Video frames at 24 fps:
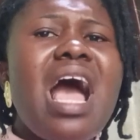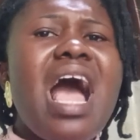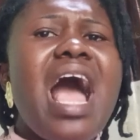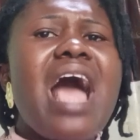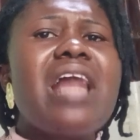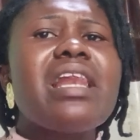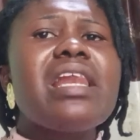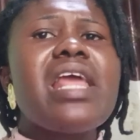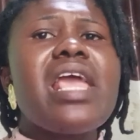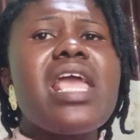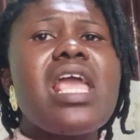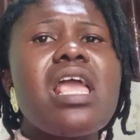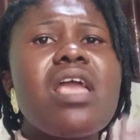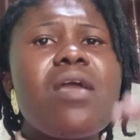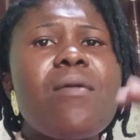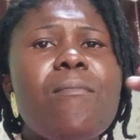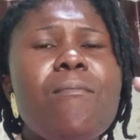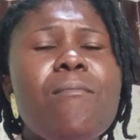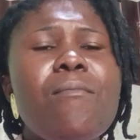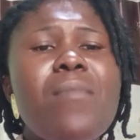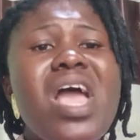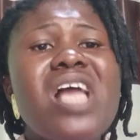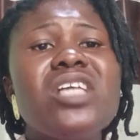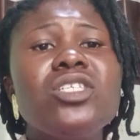and
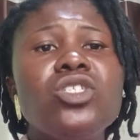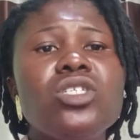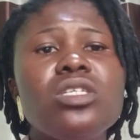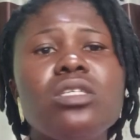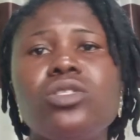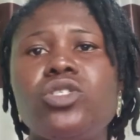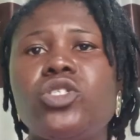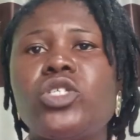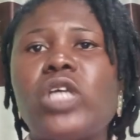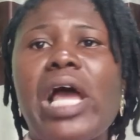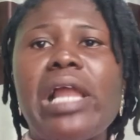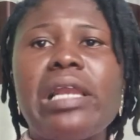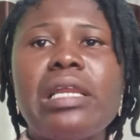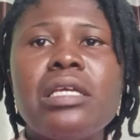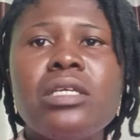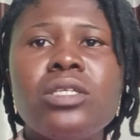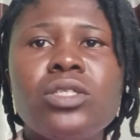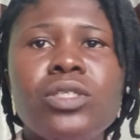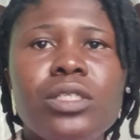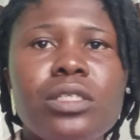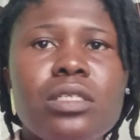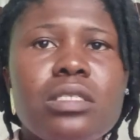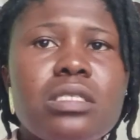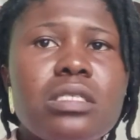emerging
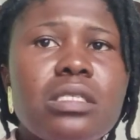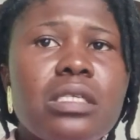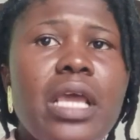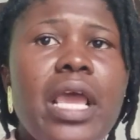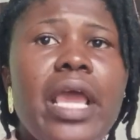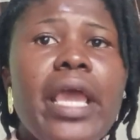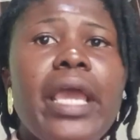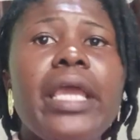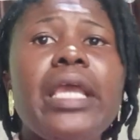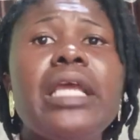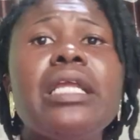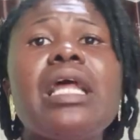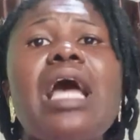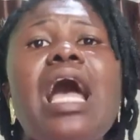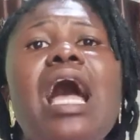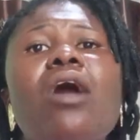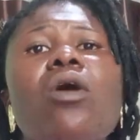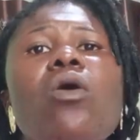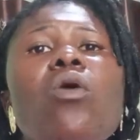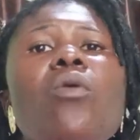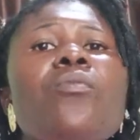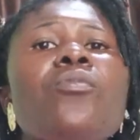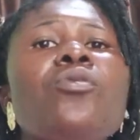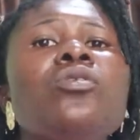challenges. It
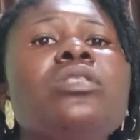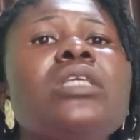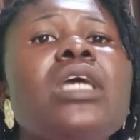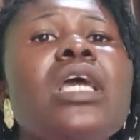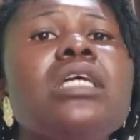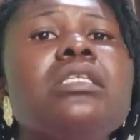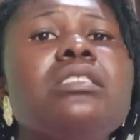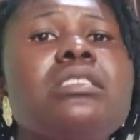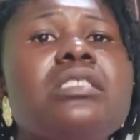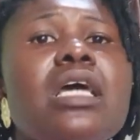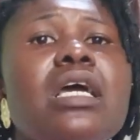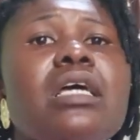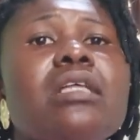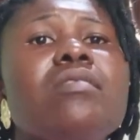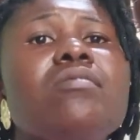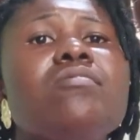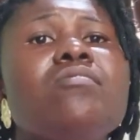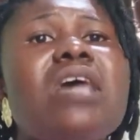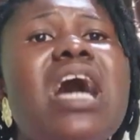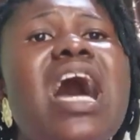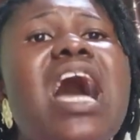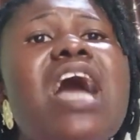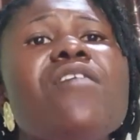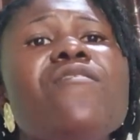accommodates
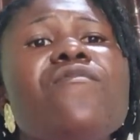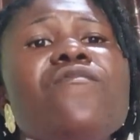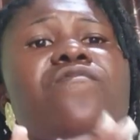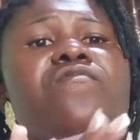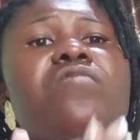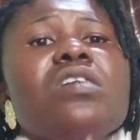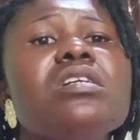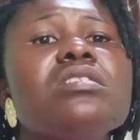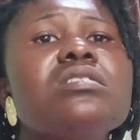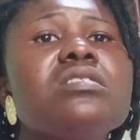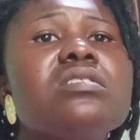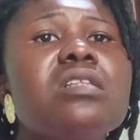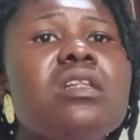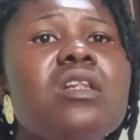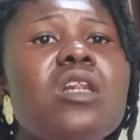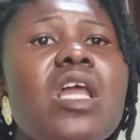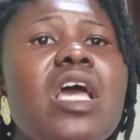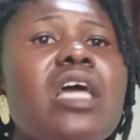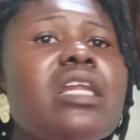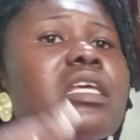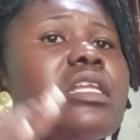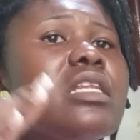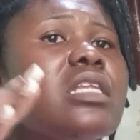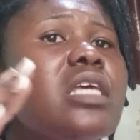diverse
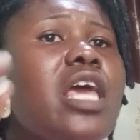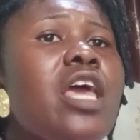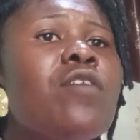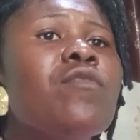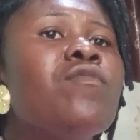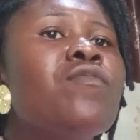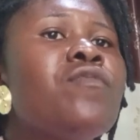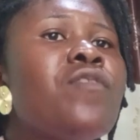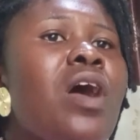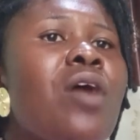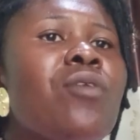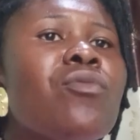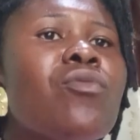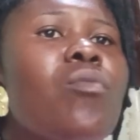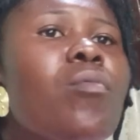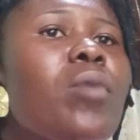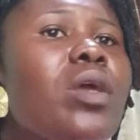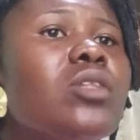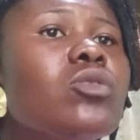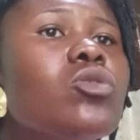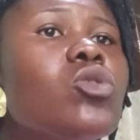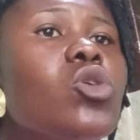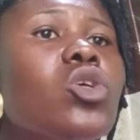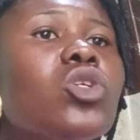learning
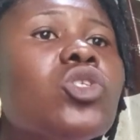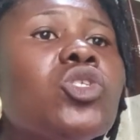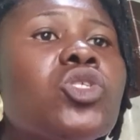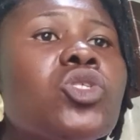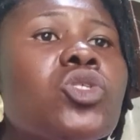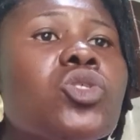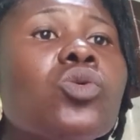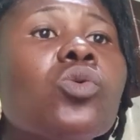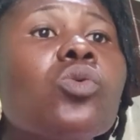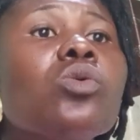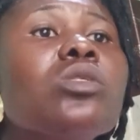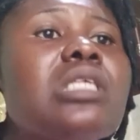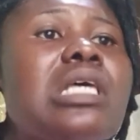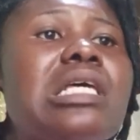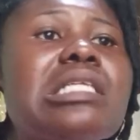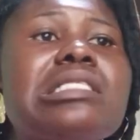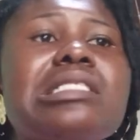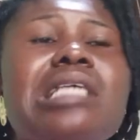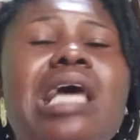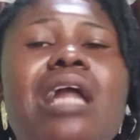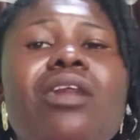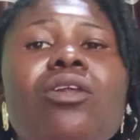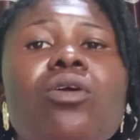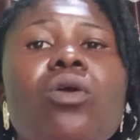environment,
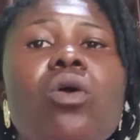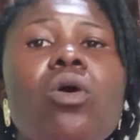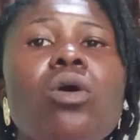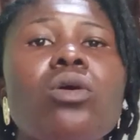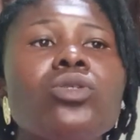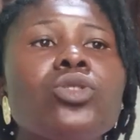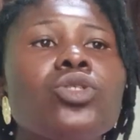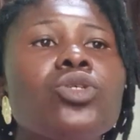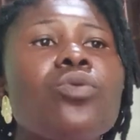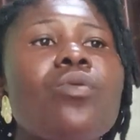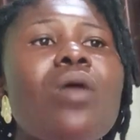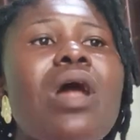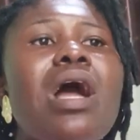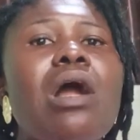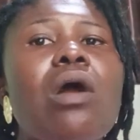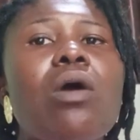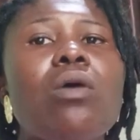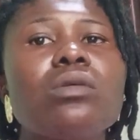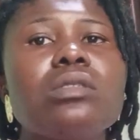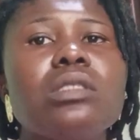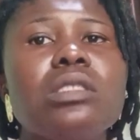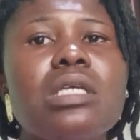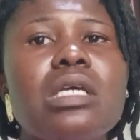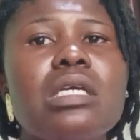students, and cultural
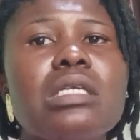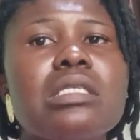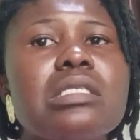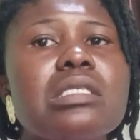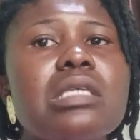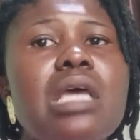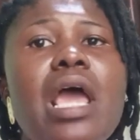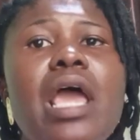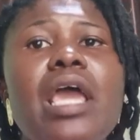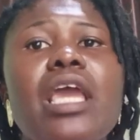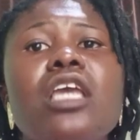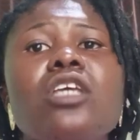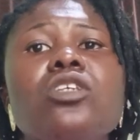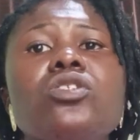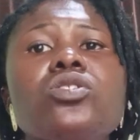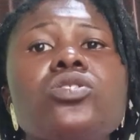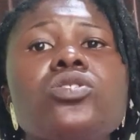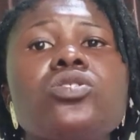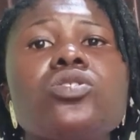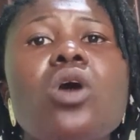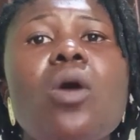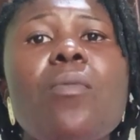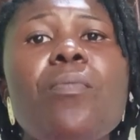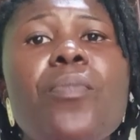contexts. It
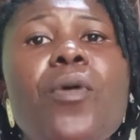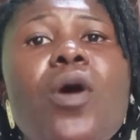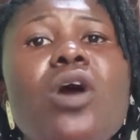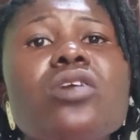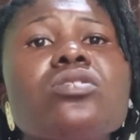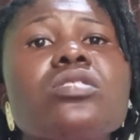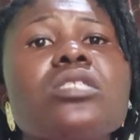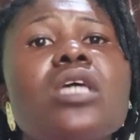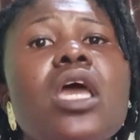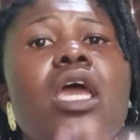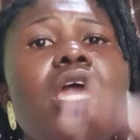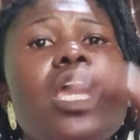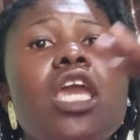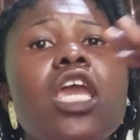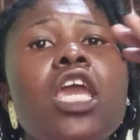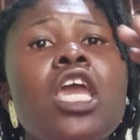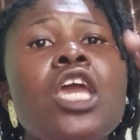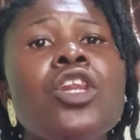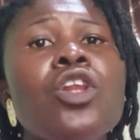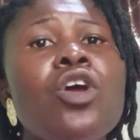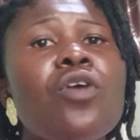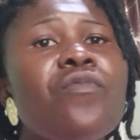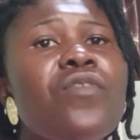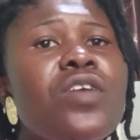supports
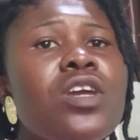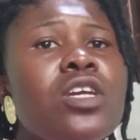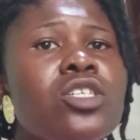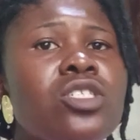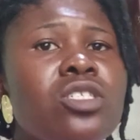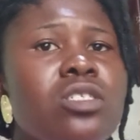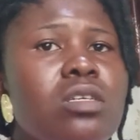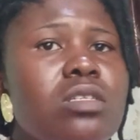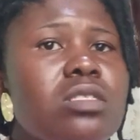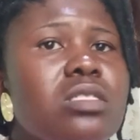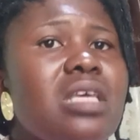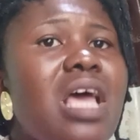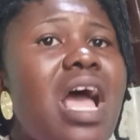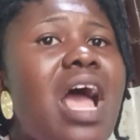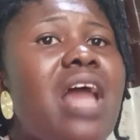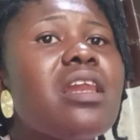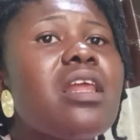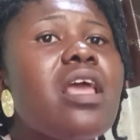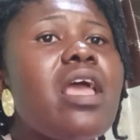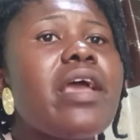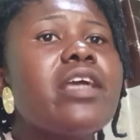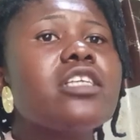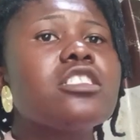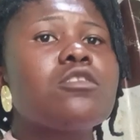innovations
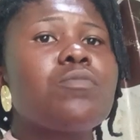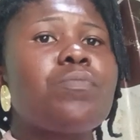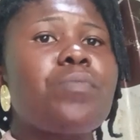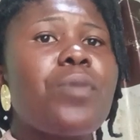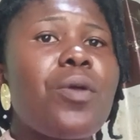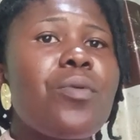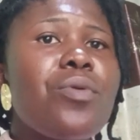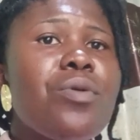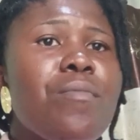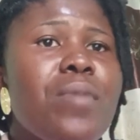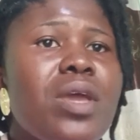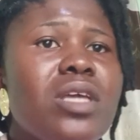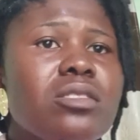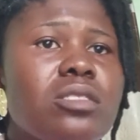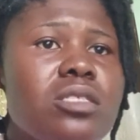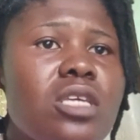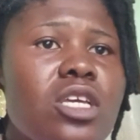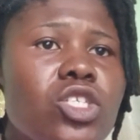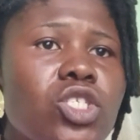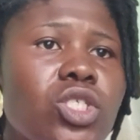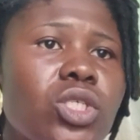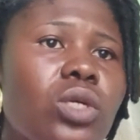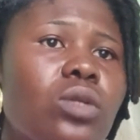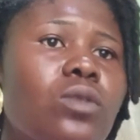and
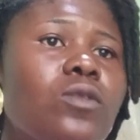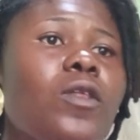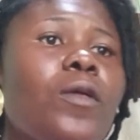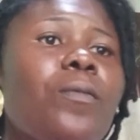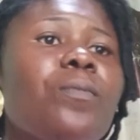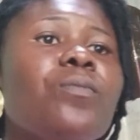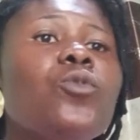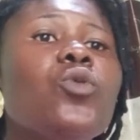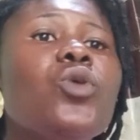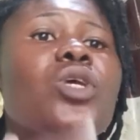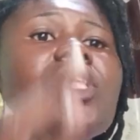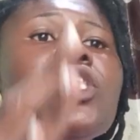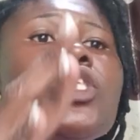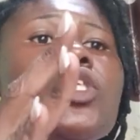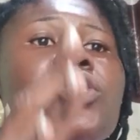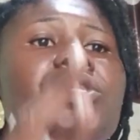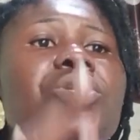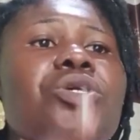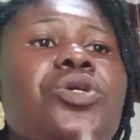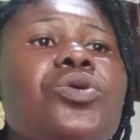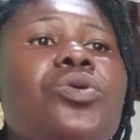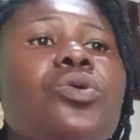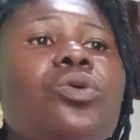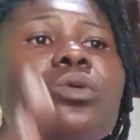experimentation with
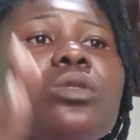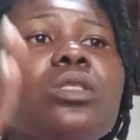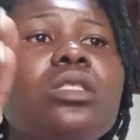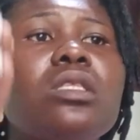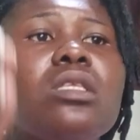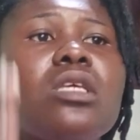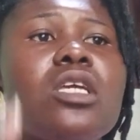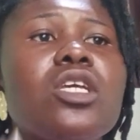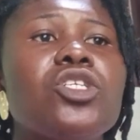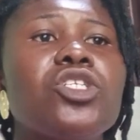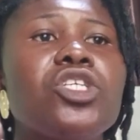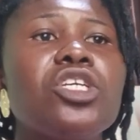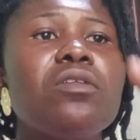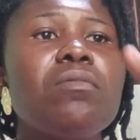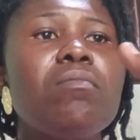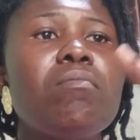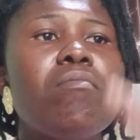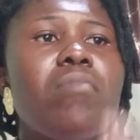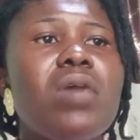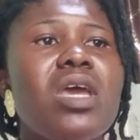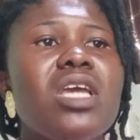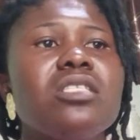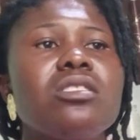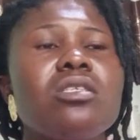new
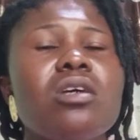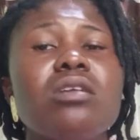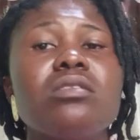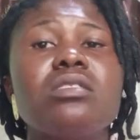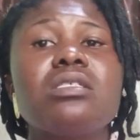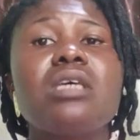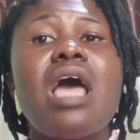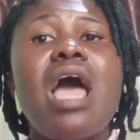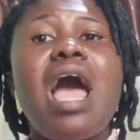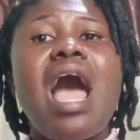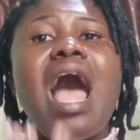teaching methods